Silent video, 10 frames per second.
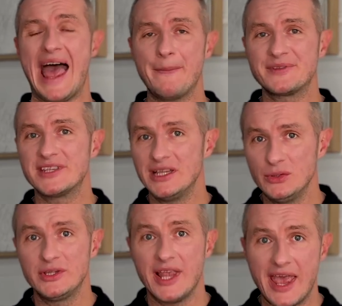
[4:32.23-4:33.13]

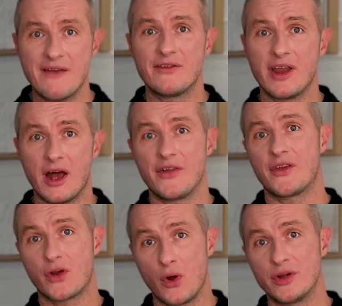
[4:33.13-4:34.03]
absolutely every
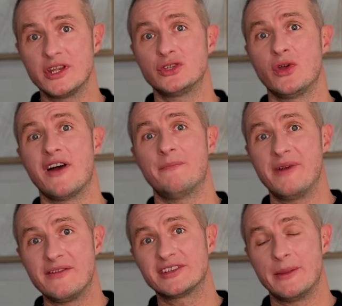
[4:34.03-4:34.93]
other coding you have
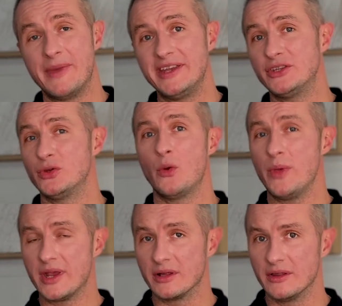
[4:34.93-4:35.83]
previously made to your
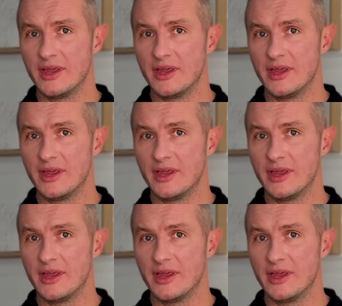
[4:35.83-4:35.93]
vehicle.